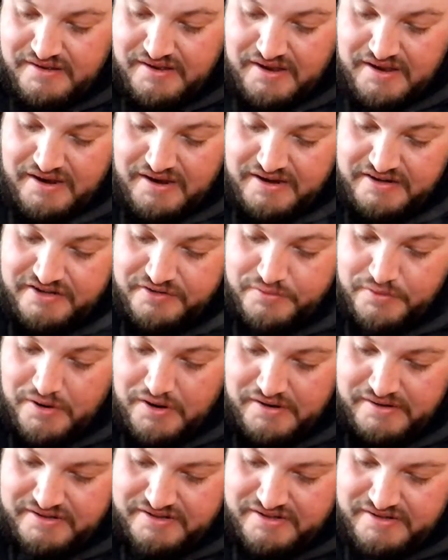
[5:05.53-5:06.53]
I do
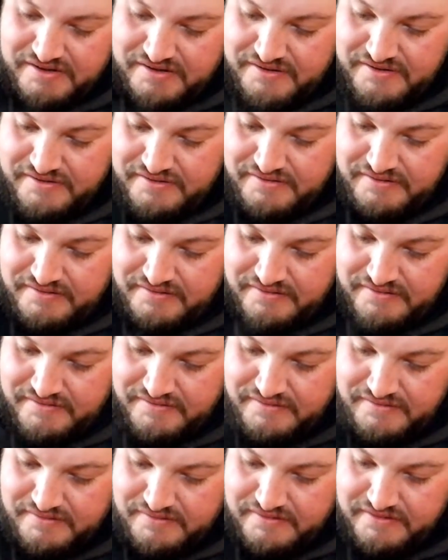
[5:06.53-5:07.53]
not.
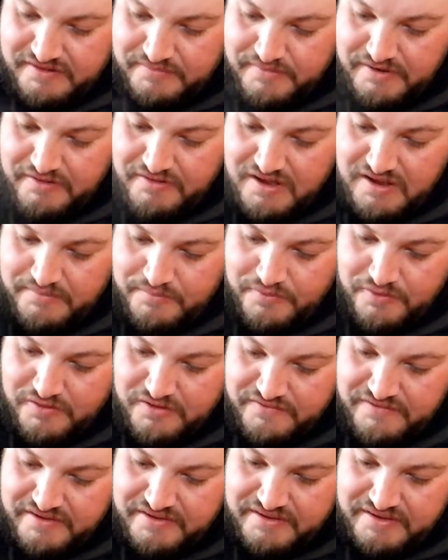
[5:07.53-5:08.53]
There's going to be a lot more
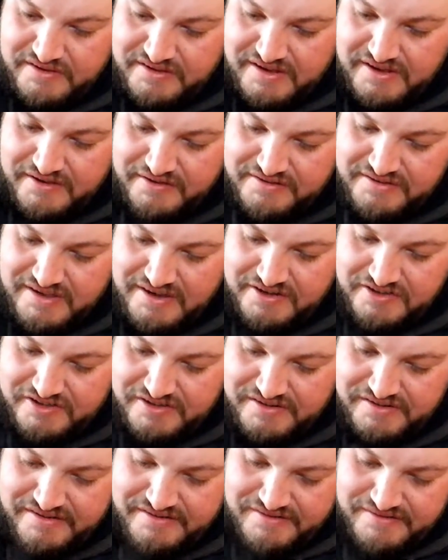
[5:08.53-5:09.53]
of it in the tail
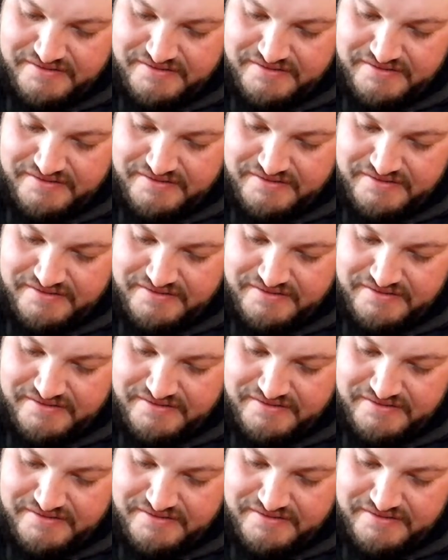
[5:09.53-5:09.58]
section.